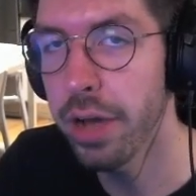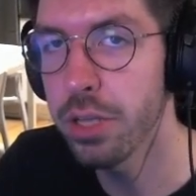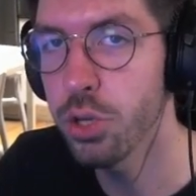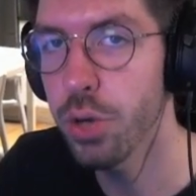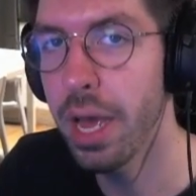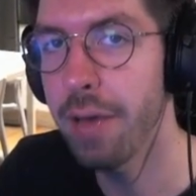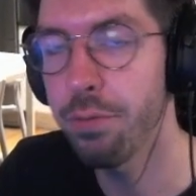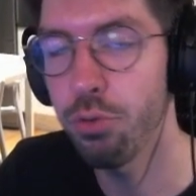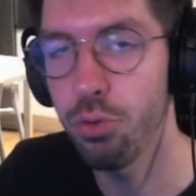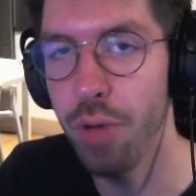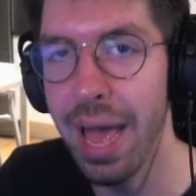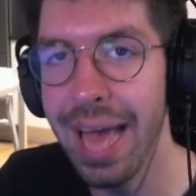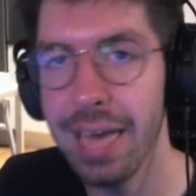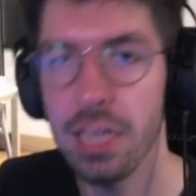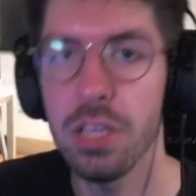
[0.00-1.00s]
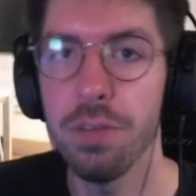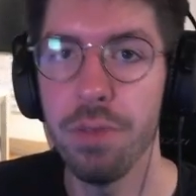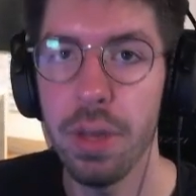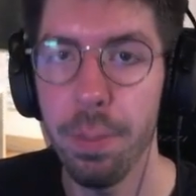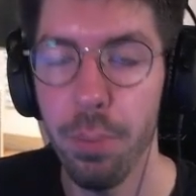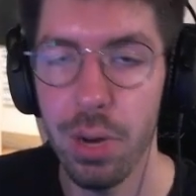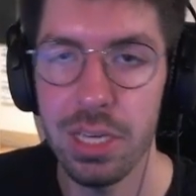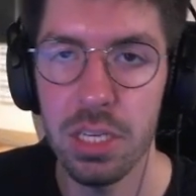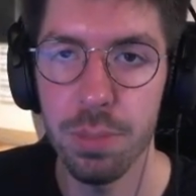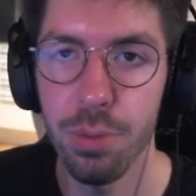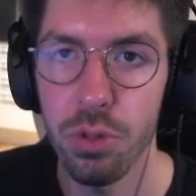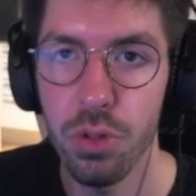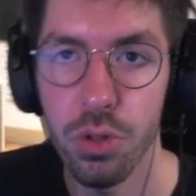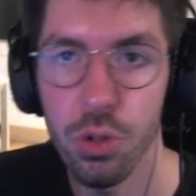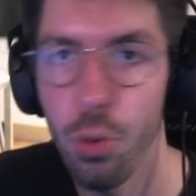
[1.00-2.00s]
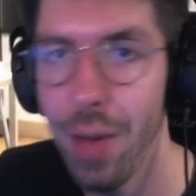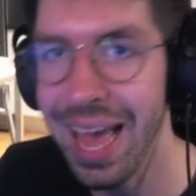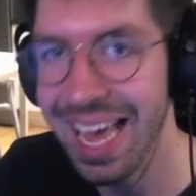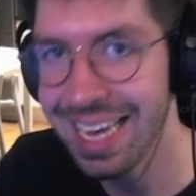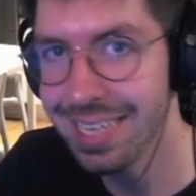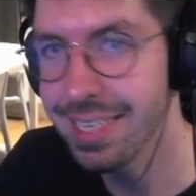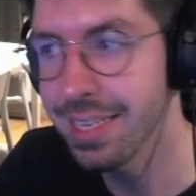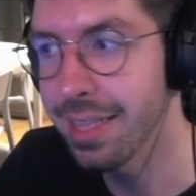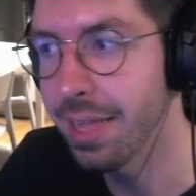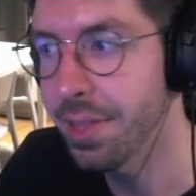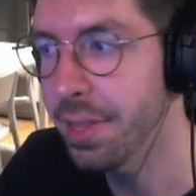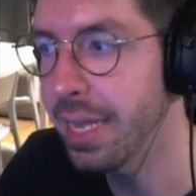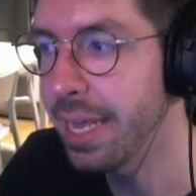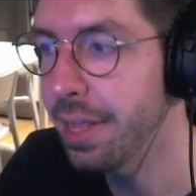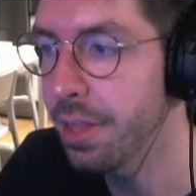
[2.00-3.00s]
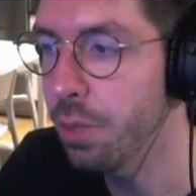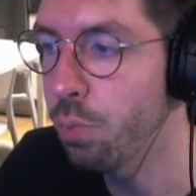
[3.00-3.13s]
So I have to actively press the button and not accidentally hit it with